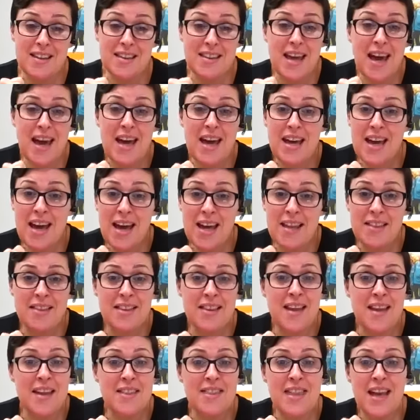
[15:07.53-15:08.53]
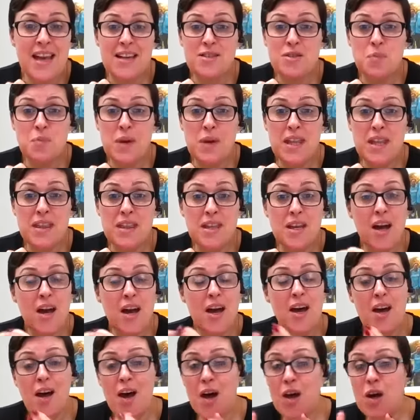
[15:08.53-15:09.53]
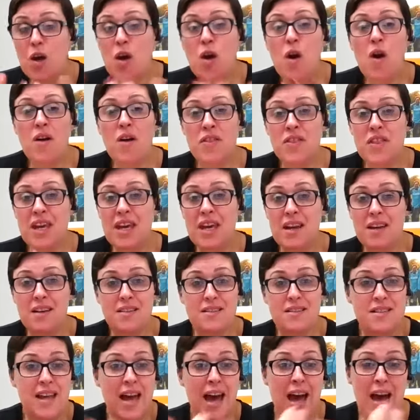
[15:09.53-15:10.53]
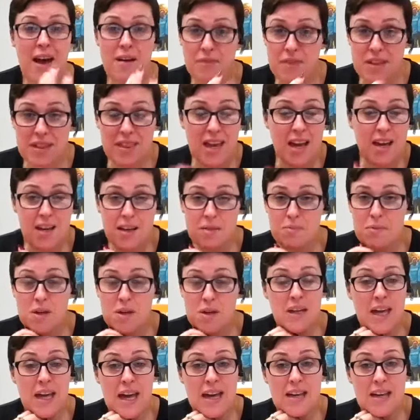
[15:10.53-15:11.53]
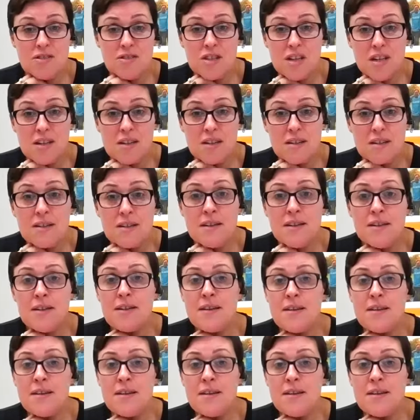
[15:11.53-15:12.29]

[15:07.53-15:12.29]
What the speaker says: That's with a lot of things, having that communication.